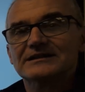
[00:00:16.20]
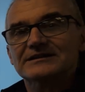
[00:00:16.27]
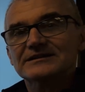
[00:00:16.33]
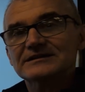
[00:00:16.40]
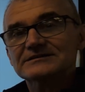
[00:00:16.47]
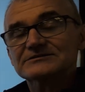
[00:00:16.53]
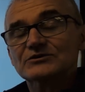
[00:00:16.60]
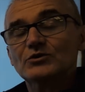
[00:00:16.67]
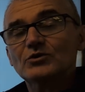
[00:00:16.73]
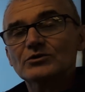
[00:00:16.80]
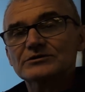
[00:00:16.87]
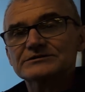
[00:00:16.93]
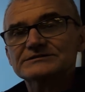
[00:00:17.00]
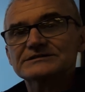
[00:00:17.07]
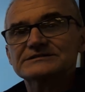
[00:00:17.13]
This
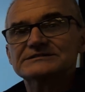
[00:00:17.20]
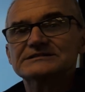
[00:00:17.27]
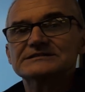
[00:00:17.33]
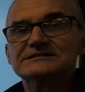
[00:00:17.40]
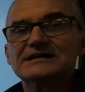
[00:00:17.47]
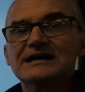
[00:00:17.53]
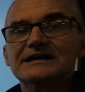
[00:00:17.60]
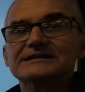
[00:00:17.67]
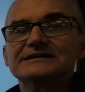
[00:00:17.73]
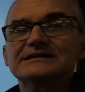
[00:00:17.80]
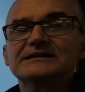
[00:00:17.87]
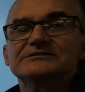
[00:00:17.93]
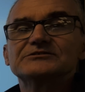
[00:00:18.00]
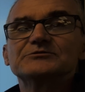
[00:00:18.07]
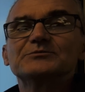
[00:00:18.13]
course is designed to
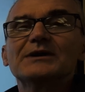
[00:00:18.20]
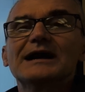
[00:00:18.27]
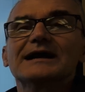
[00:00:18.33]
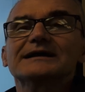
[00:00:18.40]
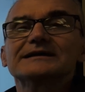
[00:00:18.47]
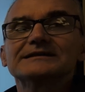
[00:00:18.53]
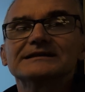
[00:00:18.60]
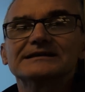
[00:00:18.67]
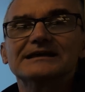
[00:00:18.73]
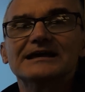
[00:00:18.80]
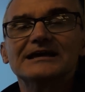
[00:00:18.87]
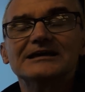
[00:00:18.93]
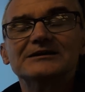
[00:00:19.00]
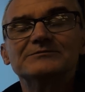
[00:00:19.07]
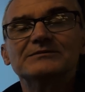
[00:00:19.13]
get you back in the
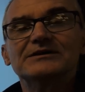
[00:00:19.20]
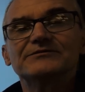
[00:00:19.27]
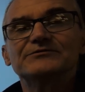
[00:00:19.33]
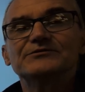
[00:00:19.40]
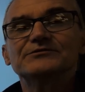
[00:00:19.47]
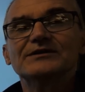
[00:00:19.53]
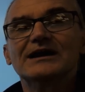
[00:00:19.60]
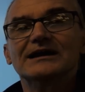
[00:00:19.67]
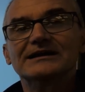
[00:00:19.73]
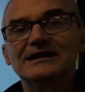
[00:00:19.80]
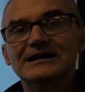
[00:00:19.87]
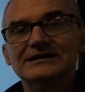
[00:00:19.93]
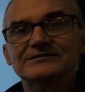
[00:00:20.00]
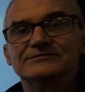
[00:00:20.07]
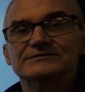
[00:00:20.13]
game if you've had
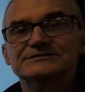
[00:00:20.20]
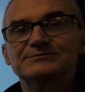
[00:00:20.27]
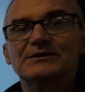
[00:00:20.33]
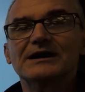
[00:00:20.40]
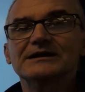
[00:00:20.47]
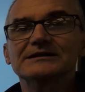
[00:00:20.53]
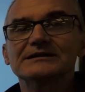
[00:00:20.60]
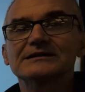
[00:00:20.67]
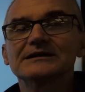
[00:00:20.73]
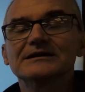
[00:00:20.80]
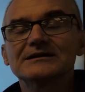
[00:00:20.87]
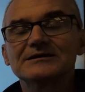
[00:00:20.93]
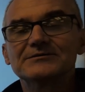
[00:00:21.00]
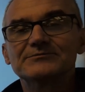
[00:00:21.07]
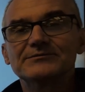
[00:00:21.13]
kind of a spotty
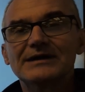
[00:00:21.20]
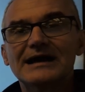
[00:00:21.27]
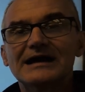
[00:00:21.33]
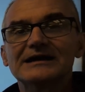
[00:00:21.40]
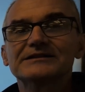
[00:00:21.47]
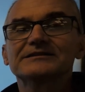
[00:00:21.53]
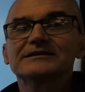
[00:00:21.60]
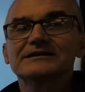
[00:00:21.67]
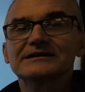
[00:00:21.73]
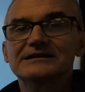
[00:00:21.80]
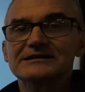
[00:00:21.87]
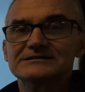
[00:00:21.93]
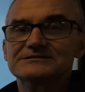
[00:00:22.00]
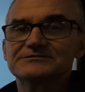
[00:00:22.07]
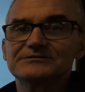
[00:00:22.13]
math
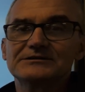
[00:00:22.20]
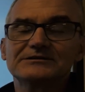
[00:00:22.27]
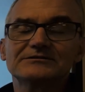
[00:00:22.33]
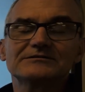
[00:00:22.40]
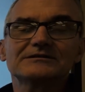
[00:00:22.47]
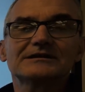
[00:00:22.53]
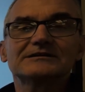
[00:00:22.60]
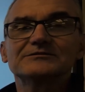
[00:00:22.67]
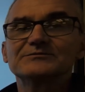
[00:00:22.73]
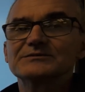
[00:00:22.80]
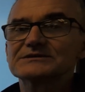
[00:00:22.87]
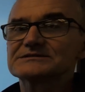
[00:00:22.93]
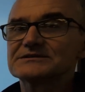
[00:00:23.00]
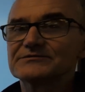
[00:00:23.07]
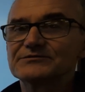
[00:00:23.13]
history or like you
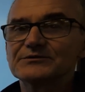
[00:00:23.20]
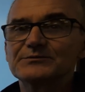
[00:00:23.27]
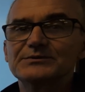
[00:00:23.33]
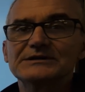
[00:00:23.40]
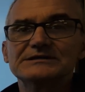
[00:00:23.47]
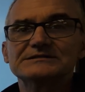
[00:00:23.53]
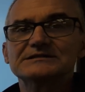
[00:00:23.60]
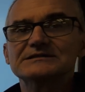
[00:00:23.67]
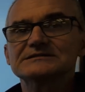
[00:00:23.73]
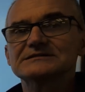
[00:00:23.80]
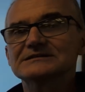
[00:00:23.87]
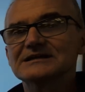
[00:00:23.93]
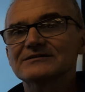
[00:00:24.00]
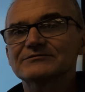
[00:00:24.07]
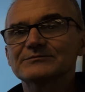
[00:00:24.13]
missed a few pieces, it
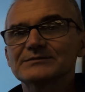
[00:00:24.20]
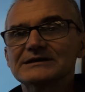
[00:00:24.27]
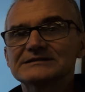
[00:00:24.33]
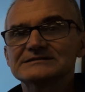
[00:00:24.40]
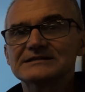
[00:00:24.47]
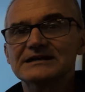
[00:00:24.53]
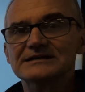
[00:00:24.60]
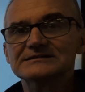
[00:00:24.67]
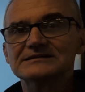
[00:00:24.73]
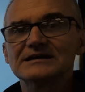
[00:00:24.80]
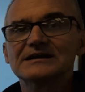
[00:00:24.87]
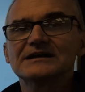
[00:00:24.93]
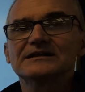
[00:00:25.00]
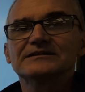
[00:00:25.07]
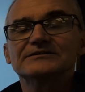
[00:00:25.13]
never made sense.
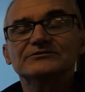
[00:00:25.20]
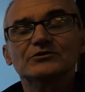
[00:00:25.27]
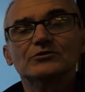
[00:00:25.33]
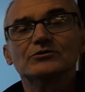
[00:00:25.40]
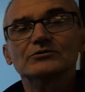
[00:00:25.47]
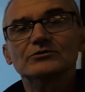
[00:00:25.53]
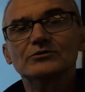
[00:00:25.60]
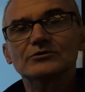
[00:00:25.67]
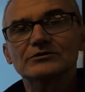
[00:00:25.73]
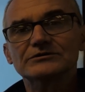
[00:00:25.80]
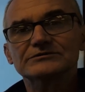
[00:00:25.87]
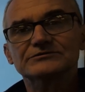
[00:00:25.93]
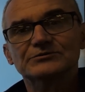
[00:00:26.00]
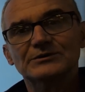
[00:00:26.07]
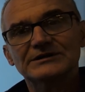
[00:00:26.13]
This whole
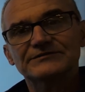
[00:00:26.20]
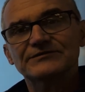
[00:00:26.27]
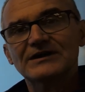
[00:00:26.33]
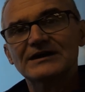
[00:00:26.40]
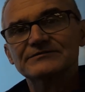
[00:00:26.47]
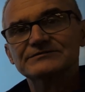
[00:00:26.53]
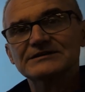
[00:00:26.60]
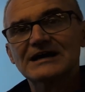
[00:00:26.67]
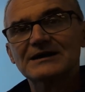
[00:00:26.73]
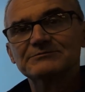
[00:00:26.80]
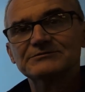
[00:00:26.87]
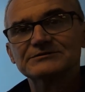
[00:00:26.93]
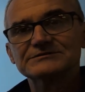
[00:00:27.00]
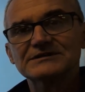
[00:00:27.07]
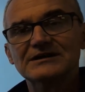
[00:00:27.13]
course, 25
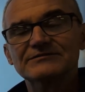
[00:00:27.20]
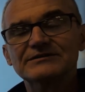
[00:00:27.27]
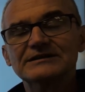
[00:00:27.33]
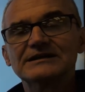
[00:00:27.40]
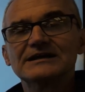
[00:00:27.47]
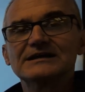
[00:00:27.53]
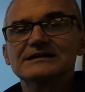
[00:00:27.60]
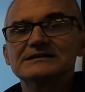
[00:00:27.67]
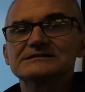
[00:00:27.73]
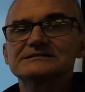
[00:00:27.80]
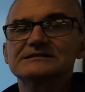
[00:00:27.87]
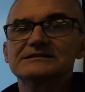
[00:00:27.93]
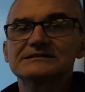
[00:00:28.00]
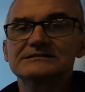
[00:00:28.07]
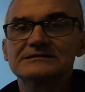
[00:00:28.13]
chapters of it, is
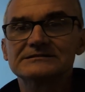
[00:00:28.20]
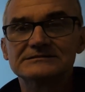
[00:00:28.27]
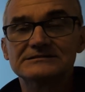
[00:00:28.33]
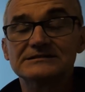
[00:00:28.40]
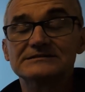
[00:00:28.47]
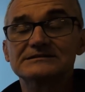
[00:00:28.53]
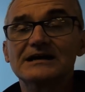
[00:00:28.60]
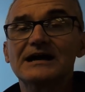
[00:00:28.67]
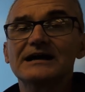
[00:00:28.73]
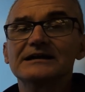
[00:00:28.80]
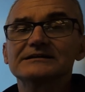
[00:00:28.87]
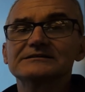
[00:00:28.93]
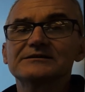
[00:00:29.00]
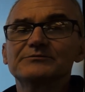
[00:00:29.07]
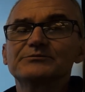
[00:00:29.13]
de
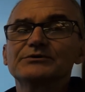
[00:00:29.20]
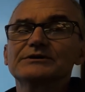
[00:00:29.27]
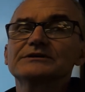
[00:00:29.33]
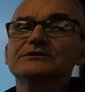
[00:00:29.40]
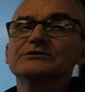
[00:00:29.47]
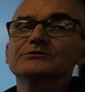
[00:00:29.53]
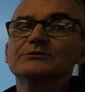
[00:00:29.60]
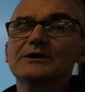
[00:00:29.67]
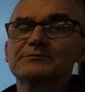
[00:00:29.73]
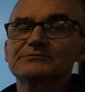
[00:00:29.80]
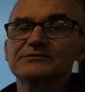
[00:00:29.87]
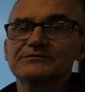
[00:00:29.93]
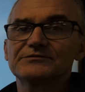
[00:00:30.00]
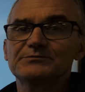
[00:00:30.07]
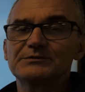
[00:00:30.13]
designed to bring you up
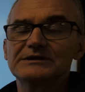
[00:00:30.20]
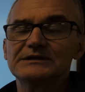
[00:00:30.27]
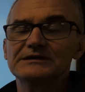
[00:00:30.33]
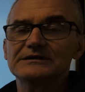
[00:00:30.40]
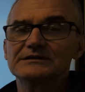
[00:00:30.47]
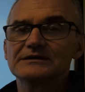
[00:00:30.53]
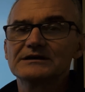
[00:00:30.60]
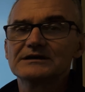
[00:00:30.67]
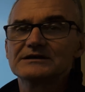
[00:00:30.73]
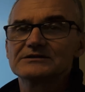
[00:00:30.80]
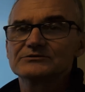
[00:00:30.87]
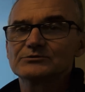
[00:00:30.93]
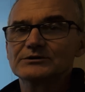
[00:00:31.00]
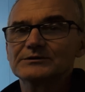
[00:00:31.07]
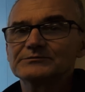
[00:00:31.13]
to speed.
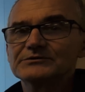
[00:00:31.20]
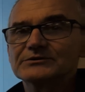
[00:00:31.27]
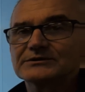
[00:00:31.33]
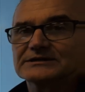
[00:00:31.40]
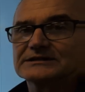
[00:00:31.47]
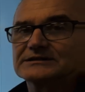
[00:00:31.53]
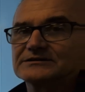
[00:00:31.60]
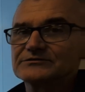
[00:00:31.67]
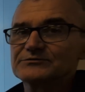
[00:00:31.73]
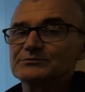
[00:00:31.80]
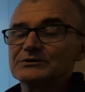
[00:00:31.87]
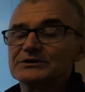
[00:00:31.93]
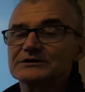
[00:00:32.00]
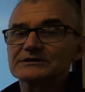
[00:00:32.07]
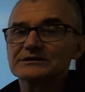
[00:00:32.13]
So what I'm doing in this
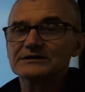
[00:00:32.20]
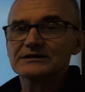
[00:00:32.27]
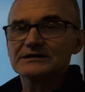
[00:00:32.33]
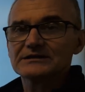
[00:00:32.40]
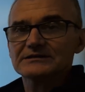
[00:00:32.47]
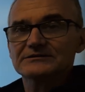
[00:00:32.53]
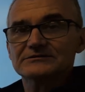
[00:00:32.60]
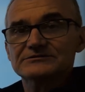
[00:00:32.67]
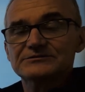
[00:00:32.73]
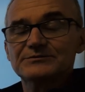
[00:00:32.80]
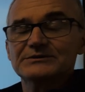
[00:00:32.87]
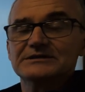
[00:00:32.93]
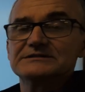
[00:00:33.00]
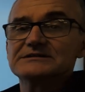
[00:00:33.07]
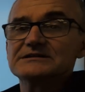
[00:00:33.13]
book, there should
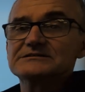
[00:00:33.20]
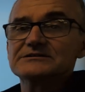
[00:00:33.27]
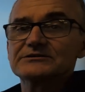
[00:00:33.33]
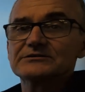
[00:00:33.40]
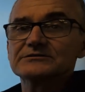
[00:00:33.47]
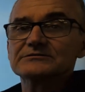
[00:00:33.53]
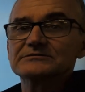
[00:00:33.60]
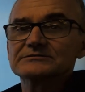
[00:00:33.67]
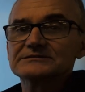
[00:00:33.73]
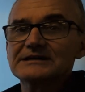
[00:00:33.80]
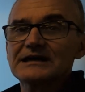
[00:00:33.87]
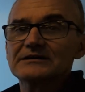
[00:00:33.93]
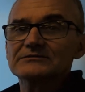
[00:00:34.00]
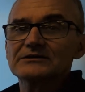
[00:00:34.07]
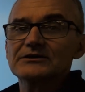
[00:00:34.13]
be a digital
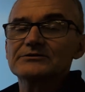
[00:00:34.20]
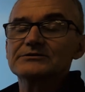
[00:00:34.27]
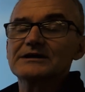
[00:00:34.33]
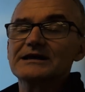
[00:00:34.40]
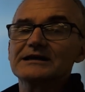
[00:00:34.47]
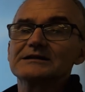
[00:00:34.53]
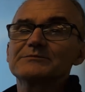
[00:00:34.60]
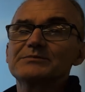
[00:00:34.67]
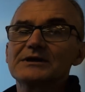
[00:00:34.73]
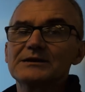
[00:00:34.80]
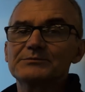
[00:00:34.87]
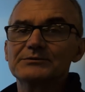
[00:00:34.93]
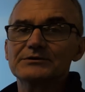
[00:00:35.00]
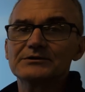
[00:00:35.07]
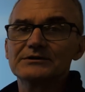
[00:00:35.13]
download and a
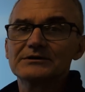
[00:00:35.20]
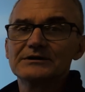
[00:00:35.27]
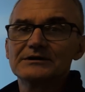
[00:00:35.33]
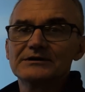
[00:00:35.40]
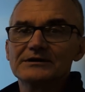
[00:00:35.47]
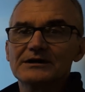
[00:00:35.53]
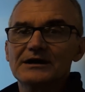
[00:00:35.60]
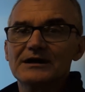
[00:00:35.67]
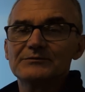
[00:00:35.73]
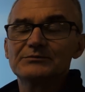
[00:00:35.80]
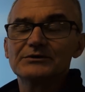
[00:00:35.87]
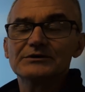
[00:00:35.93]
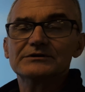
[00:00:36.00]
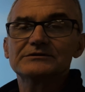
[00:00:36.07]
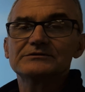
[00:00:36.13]
paper uh,
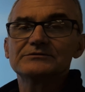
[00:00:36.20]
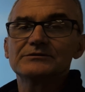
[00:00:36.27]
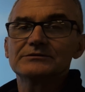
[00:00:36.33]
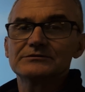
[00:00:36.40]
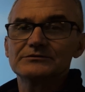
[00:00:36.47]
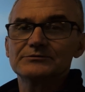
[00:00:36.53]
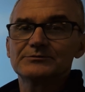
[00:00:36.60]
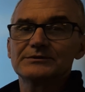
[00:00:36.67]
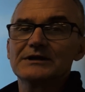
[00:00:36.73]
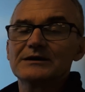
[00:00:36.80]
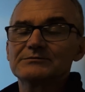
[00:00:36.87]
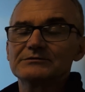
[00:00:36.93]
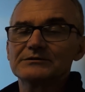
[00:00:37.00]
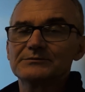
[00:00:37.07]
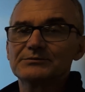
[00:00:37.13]
book you, you'll be
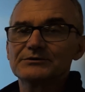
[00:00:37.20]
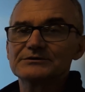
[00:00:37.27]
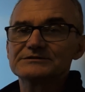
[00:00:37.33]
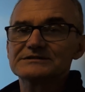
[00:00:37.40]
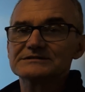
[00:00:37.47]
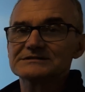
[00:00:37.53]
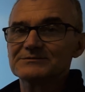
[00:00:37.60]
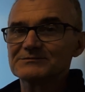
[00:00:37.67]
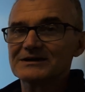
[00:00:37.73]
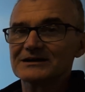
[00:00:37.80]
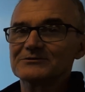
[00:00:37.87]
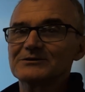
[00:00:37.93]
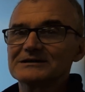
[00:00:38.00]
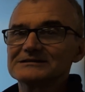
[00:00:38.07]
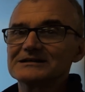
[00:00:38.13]
able to purchase. I'm not
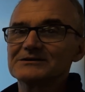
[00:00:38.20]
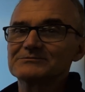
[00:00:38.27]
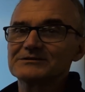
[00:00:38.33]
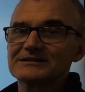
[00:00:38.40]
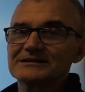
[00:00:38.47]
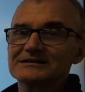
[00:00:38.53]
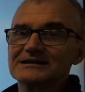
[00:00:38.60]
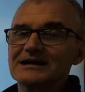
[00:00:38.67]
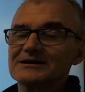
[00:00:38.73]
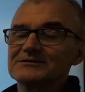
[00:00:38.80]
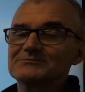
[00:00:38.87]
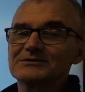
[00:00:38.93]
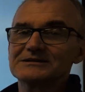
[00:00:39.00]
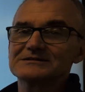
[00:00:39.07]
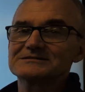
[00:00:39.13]
quite done with it yet,
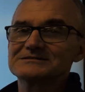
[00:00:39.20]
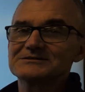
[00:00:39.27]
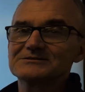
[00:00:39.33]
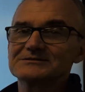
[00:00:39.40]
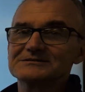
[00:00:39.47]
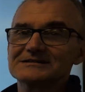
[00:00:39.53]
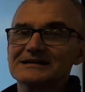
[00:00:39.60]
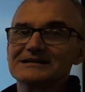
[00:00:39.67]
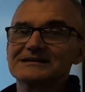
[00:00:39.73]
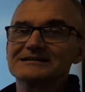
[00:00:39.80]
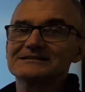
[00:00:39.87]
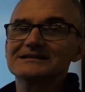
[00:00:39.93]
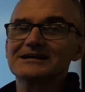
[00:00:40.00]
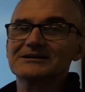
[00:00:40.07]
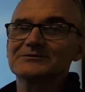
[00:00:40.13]
but as soon as I get it
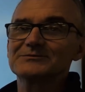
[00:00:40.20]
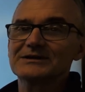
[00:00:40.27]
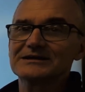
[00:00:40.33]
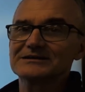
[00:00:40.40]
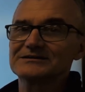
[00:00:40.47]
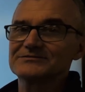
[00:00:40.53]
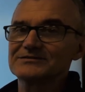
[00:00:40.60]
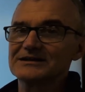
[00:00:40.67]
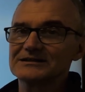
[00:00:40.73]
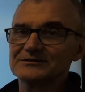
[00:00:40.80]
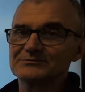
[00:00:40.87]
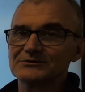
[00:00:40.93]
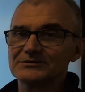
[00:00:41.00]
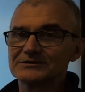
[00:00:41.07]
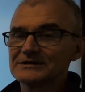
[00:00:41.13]
done, I'll make it
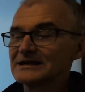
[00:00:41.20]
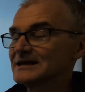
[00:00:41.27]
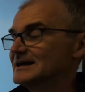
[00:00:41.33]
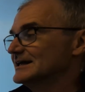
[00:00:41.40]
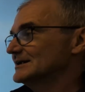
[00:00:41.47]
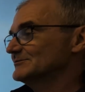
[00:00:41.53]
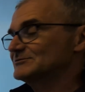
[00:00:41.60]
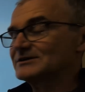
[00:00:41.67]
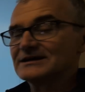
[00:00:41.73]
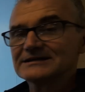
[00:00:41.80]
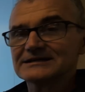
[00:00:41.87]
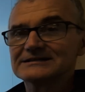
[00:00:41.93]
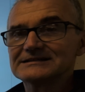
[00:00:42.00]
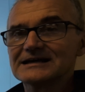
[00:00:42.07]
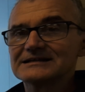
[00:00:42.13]
available. I'm trying to
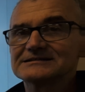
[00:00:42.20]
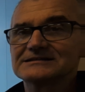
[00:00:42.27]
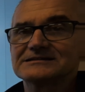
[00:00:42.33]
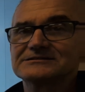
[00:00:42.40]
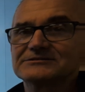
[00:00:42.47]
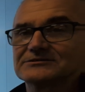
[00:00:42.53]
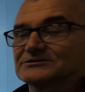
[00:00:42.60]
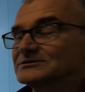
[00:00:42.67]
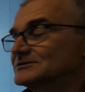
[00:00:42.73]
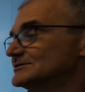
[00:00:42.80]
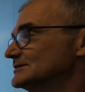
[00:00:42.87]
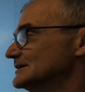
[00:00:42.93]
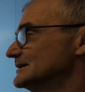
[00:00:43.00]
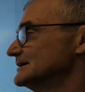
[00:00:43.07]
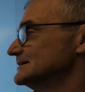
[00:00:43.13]
get that digital
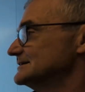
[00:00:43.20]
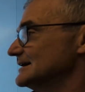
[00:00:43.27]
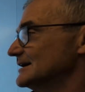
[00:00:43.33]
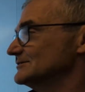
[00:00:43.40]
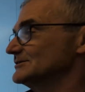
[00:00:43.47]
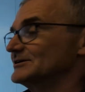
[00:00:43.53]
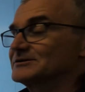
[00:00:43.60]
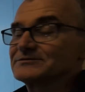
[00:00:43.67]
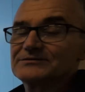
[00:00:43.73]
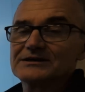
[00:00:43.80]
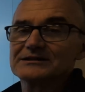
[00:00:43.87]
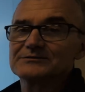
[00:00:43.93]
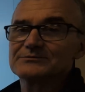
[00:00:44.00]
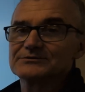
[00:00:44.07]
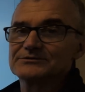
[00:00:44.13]
download
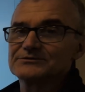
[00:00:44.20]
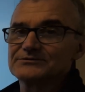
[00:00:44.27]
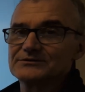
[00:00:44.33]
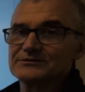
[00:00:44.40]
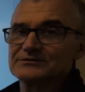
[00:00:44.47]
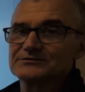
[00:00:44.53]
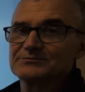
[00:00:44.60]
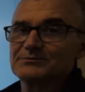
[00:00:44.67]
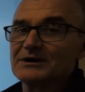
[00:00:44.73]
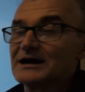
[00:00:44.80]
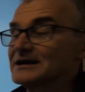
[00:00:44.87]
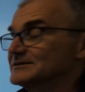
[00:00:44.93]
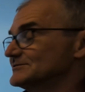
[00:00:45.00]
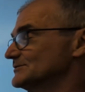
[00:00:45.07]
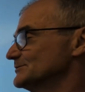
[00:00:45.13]
available as soon as
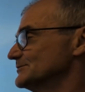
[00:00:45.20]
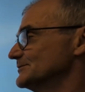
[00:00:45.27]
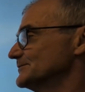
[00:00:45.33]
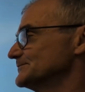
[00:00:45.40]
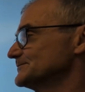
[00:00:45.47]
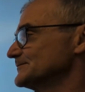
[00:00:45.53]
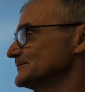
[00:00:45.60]
possible.